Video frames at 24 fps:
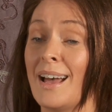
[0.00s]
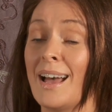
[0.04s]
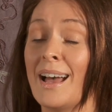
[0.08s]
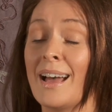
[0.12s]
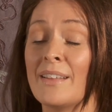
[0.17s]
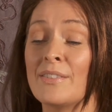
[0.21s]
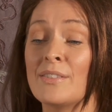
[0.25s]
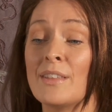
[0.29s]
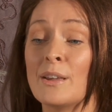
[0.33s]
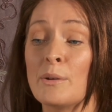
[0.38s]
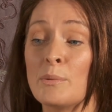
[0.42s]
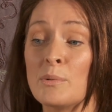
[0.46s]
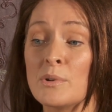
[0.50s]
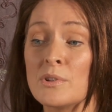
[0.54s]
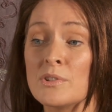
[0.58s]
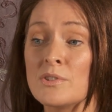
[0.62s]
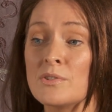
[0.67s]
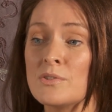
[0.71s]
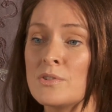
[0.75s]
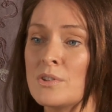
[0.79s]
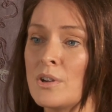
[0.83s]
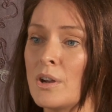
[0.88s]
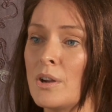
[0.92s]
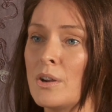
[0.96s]
And there
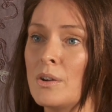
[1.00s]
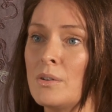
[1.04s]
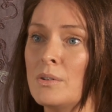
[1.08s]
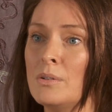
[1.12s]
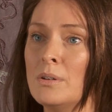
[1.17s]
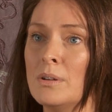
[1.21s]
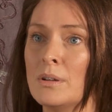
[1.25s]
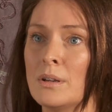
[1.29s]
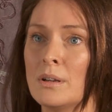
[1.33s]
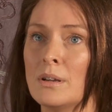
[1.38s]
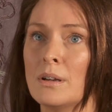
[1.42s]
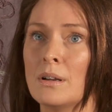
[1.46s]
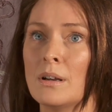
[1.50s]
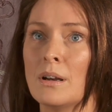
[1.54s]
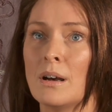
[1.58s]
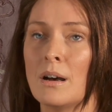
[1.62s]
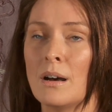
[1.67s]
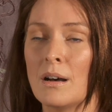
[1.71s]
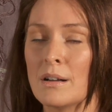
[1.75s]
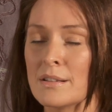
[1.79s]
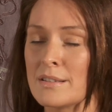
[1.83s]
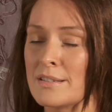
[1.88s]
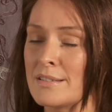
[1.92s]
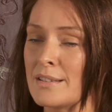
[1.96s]
was no
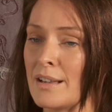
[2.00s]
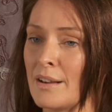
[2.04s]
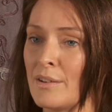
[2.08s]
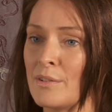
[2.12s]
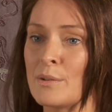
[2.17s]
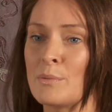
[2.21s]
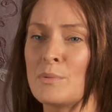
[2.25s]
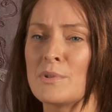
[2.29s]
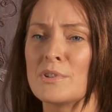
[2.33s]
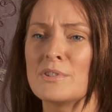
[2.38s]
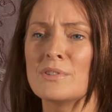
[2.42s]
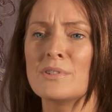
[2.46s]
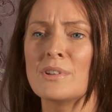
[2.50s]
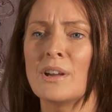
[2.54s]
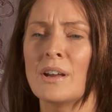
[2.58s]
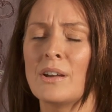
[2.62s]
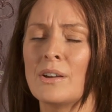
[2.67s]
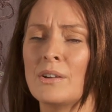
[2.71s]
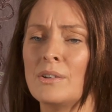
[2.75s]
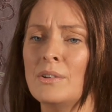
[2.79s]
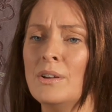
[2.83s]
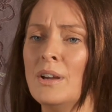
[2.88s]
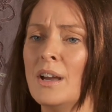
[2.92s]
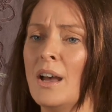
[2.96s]
hard sell. There was
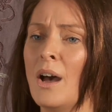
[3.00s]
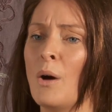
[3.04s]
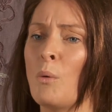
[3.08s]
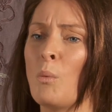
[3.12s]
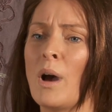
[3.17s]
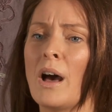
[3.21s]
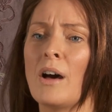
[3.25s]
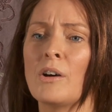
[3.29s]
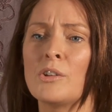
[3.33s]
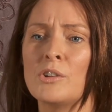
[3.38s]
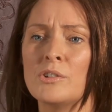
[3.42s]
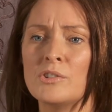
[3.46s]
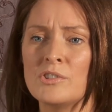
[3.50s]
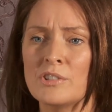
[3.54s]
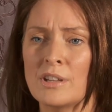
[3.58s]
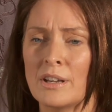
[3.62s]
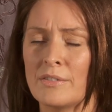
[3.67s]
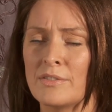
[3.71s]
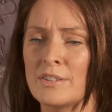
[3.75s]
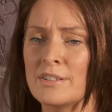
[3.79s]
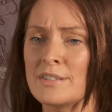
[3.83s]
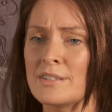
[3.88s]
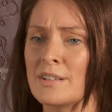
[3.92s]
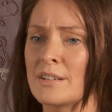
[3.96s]
no, well, you should
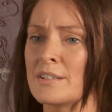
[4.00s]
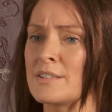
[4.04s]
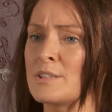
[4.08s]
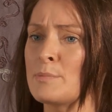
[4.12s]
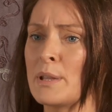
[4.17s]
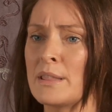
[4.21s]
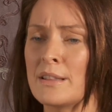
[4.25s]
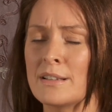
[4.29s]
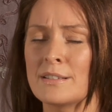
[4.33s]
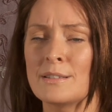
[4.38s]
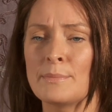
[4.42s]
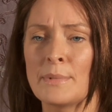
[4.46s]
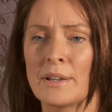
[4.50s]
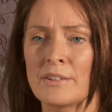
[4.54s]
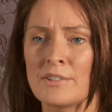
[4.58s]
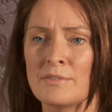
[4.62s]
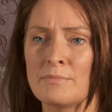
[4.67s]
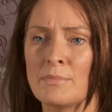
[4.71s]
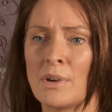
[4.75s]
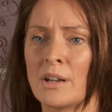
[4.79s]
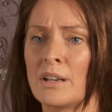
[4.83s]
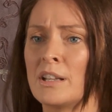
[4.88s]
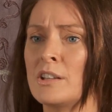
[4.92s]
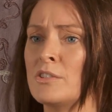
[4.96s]
have this done and spend this amount
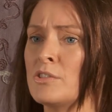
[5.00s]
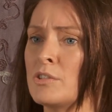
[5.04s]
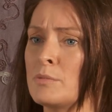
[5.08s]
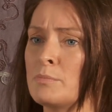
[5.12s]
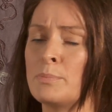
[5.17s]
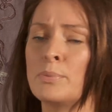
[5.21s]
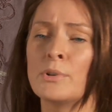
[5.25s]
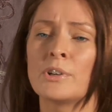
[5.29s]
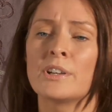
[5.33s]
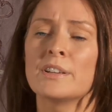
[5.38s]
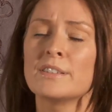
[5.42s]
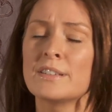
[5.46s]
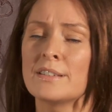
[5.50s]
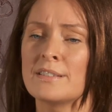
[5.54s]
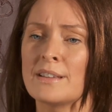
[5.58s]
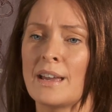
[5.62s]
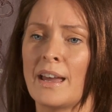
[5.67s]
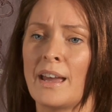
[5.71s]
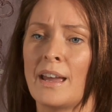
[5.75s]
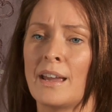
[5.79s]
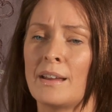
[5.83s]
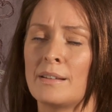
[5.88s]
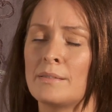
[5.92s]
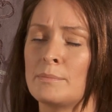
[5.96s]
of money, you should book it
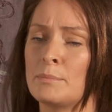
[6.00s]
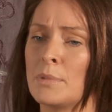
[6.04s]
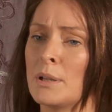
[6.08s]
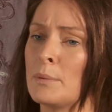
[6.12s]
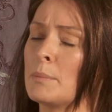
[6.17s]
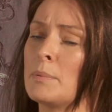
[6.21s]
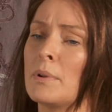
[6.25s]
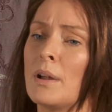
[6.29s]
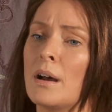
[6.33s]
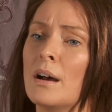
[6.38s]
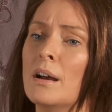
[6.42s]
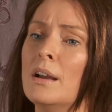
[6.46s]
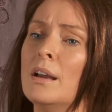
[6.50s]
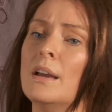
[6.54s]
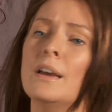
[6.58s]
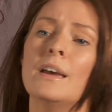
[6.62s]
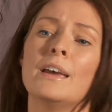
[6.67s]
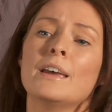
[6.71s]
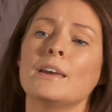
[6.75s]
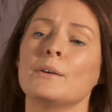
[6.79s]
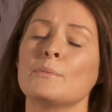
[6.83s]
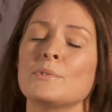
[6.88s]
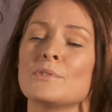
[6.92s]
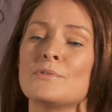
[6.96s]
today and blah, blah, blah.
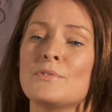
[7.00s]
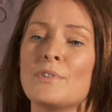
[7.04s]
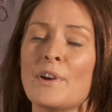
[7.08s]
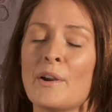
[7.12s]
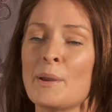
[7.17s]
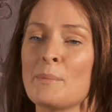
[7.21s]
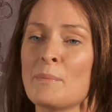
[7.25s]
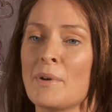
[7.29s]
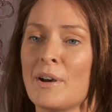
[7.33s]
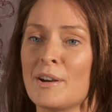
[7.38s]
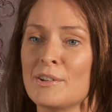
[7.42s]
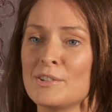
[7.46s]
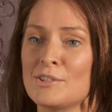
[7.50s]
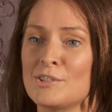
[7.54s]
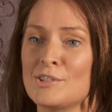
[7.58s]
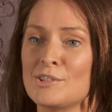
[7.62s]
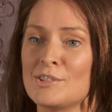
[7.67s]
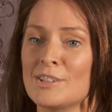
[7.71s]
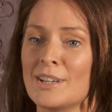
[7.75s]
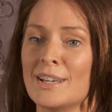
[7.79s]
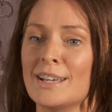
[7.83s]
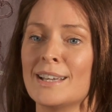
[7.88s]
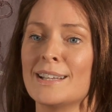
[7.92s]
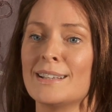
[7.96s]
It was very
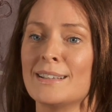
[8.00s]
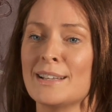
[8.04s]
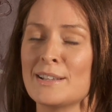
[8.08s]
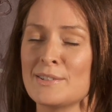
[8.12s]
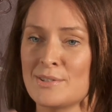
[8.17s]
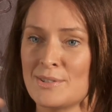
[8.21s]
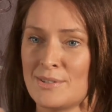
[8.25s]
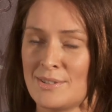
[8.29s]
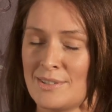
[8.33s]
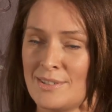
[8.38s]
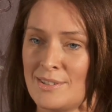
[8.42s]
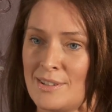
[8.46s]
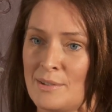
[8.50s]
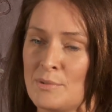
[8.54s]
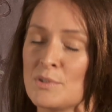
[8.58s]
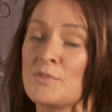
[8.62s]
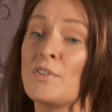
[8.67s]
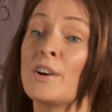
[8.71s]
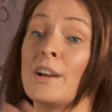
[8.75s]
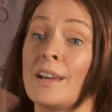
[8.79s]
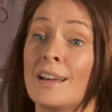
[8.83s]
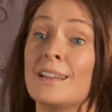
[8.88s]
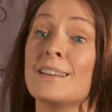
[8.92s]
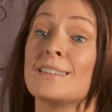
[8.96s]
much, it was
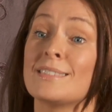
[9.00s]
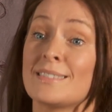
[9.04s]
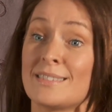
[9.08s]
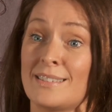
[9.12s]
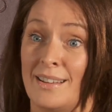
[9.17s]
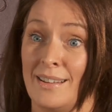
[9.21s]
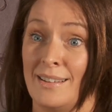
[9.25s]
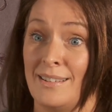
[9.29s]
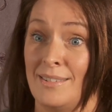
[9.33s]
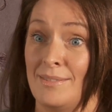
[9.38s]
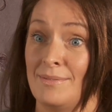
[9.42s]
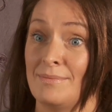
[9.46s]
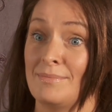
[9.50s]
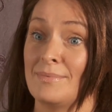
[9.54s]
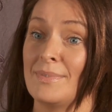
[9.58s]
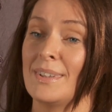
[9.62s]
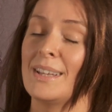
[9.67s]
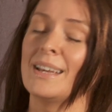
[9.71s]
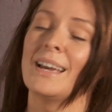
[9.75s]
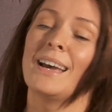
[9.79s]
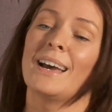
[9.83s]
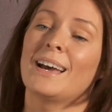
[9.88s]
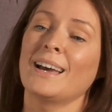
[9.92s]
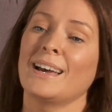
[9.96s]
very holistic.
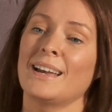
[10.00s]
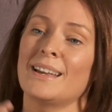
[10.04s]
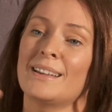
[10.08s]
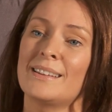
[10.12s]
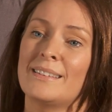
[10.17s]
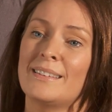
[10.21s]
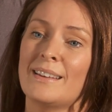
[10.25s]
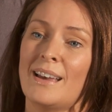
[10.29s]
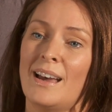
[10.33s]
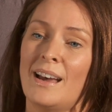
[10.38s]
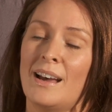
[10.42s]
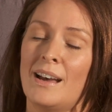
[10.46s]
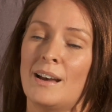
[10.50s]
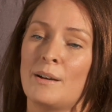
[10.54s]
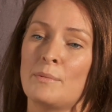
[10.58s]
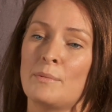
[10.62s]
And